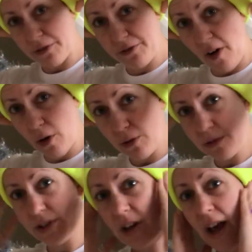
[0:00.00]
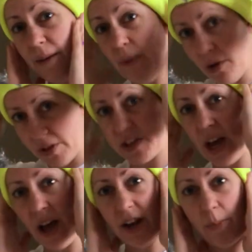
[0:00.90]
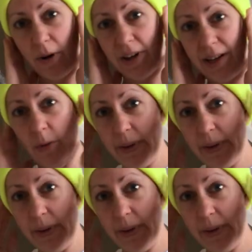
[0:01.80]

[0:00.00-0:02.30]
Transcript: the fold on the turn up on a little